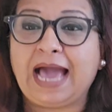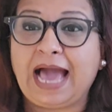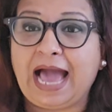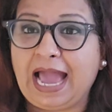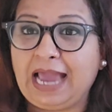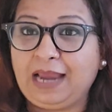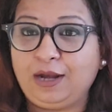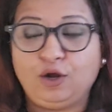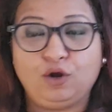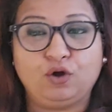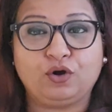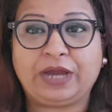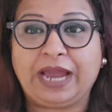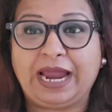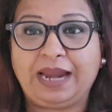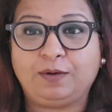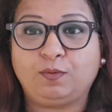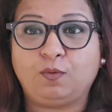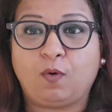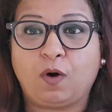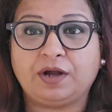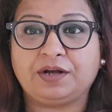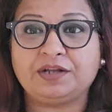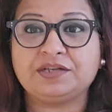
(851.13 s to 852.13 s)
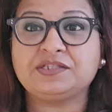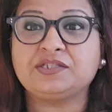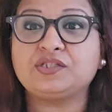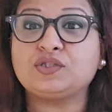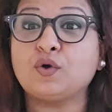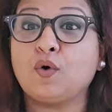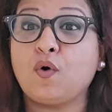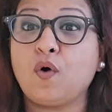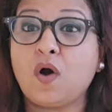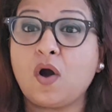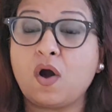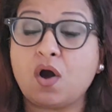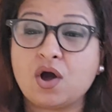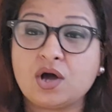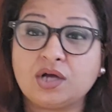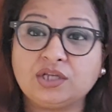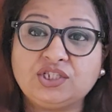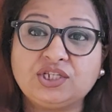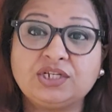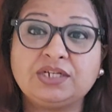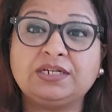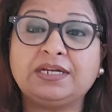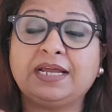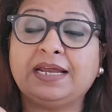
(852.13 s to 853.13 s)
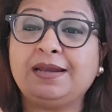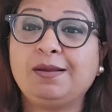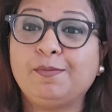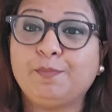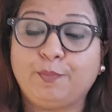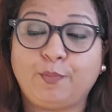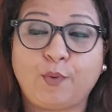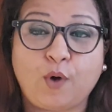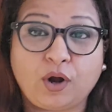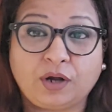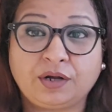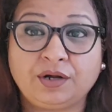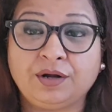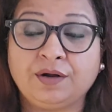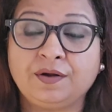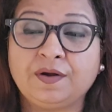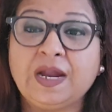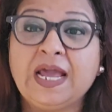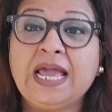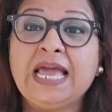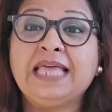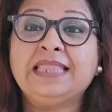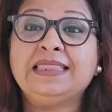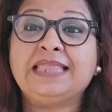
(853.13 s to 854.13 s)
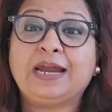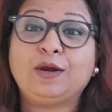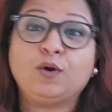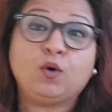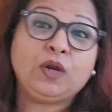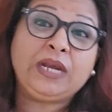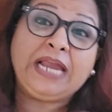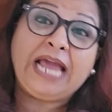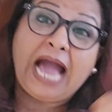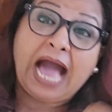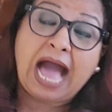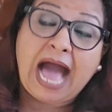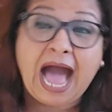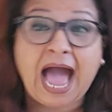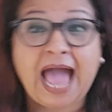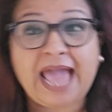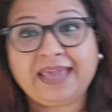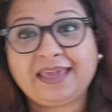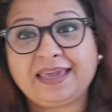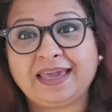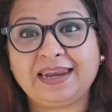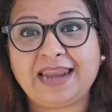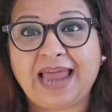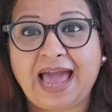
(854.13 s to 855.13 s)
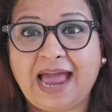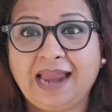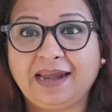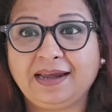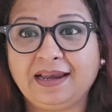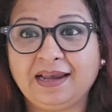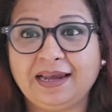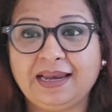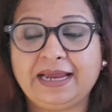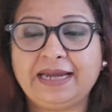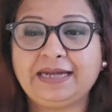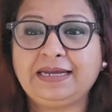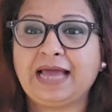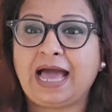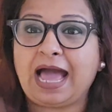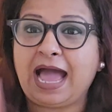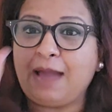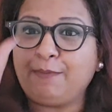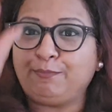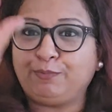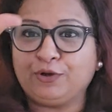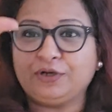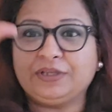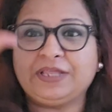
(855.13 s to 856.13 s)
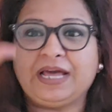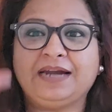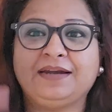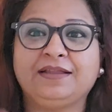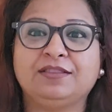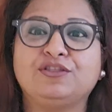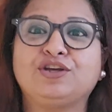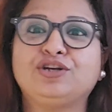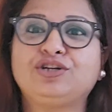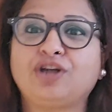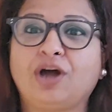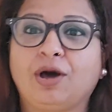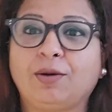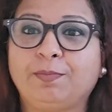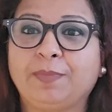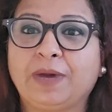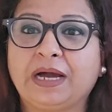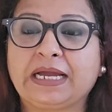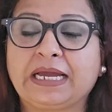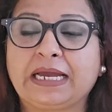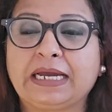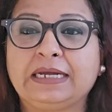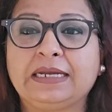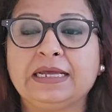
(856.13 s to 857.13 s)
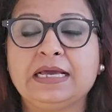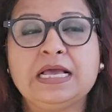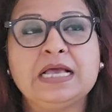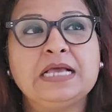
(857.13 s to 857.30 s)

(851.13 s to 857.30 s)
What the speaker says: I look at what is so urgent and important that only I can handle it. I put that in the top bucket.